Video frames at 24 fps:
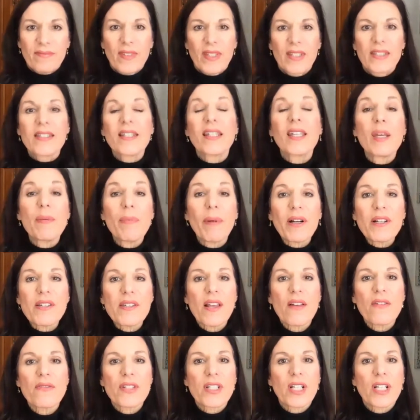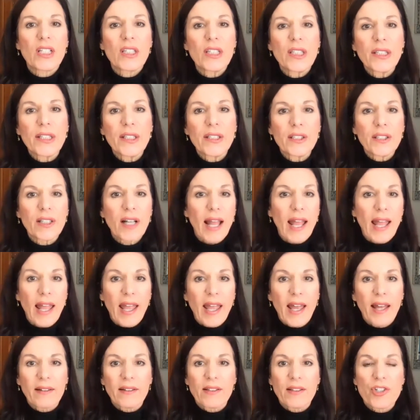To keep ourselves clear
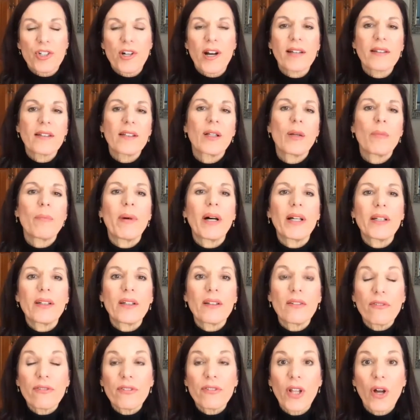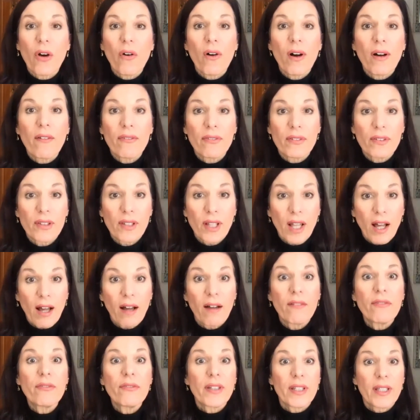and attract an abundant flow of
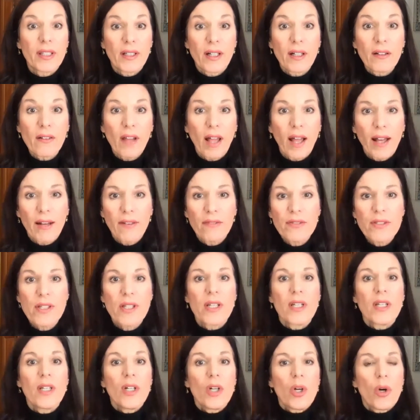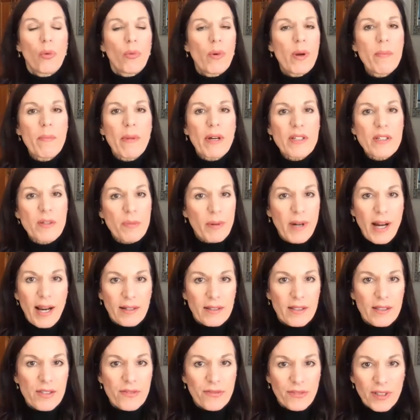love in our lives, we must
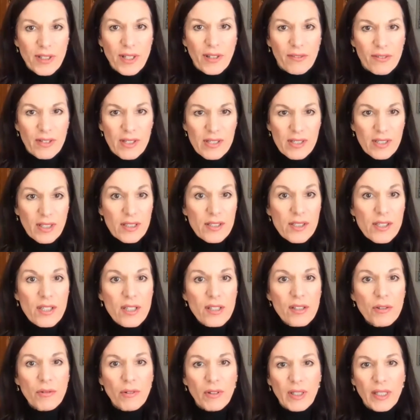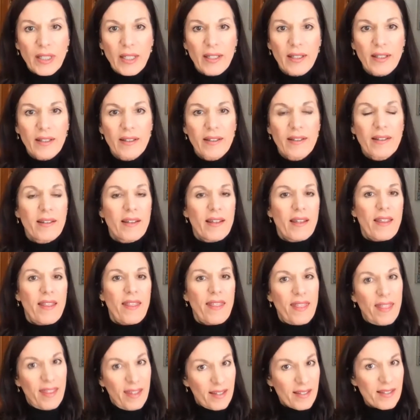practice forgiveness continually.
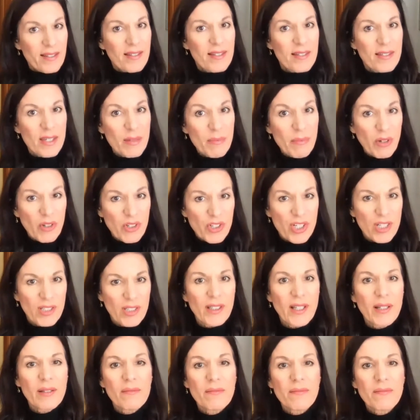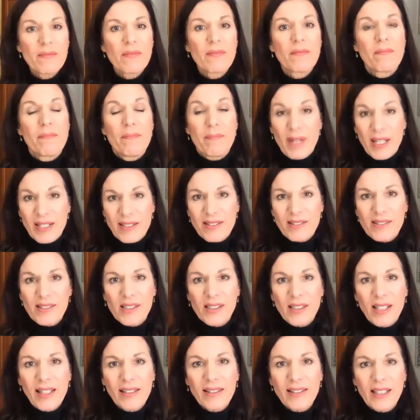This is emotional and mental
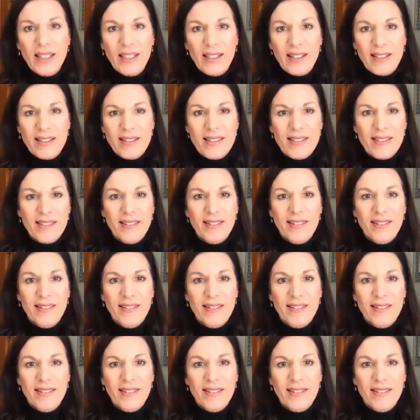cleanliness.